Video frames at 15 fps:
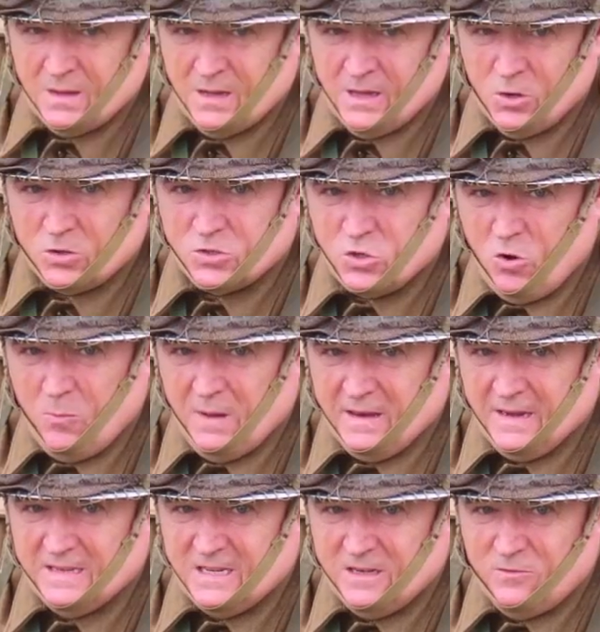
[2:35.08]
In October
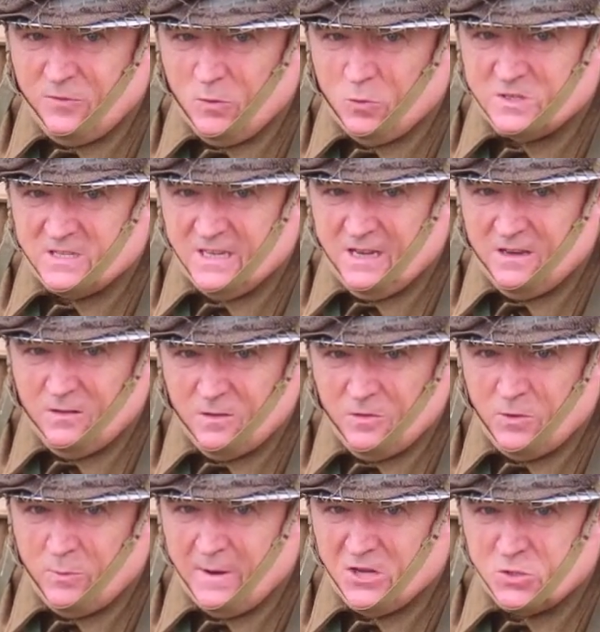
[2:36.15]
1914,
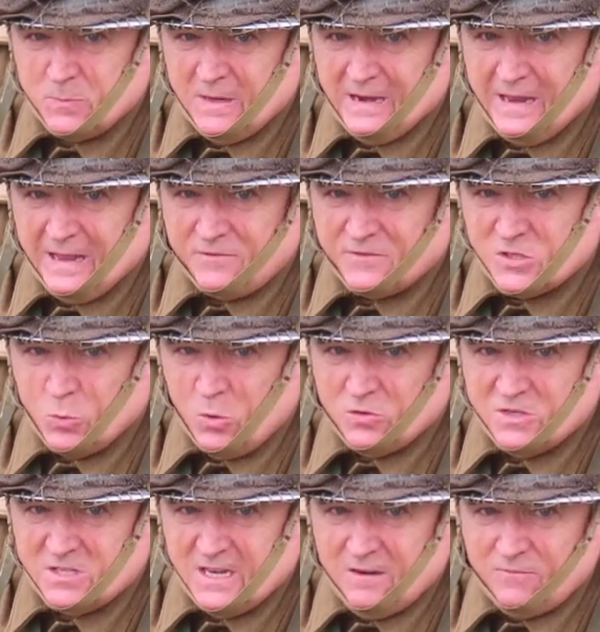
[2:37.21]
the regiment left
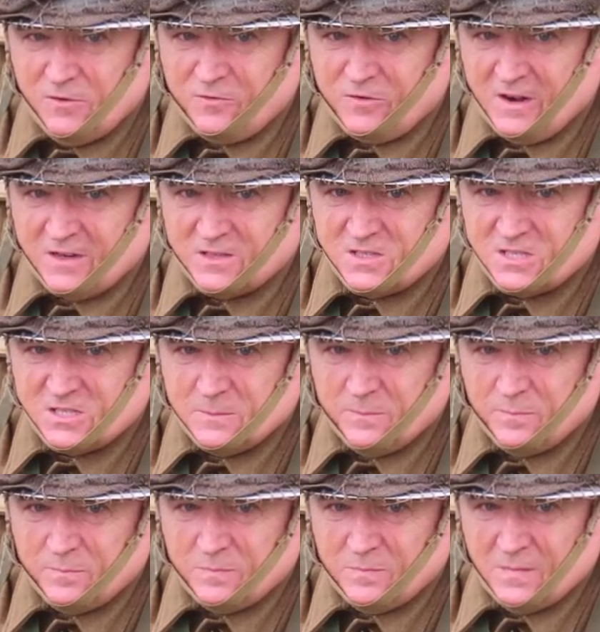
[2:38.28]
Swansea for France.
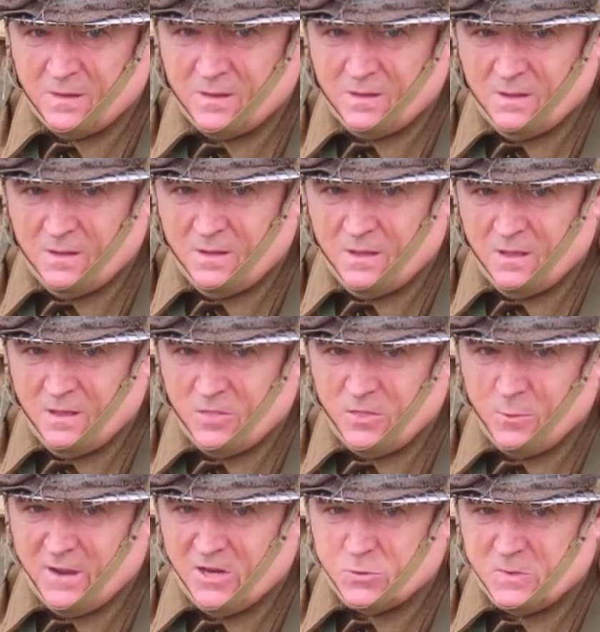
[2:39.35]

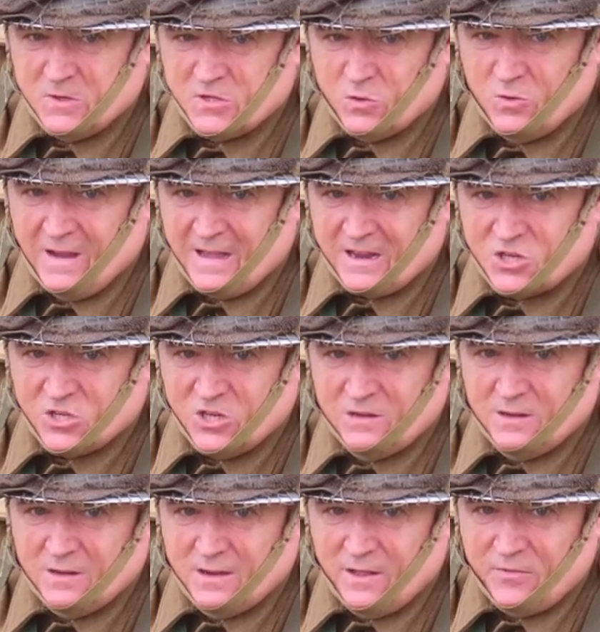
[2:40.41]
The regiment saw
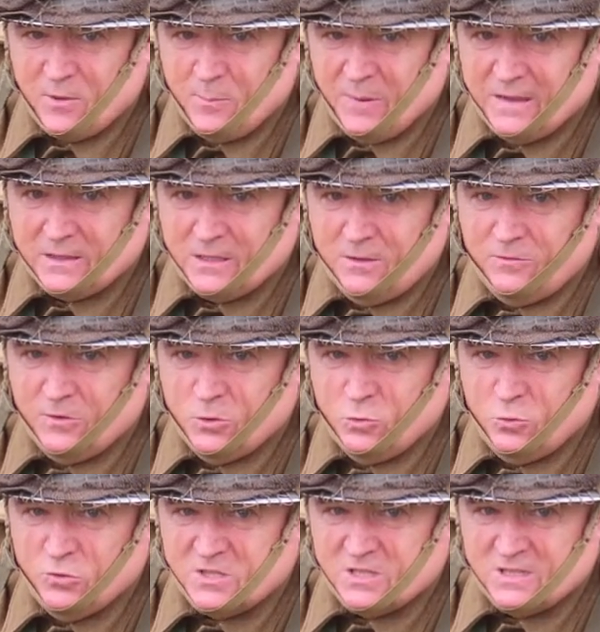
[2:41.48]
action at the Battle of
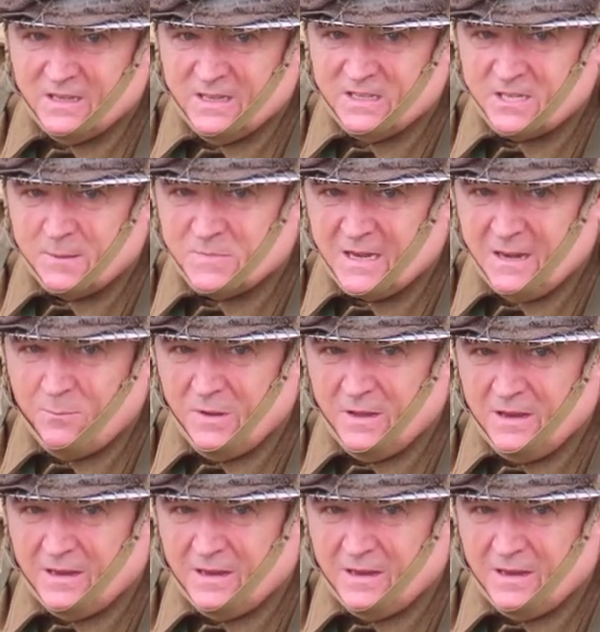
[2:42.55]
Loos in September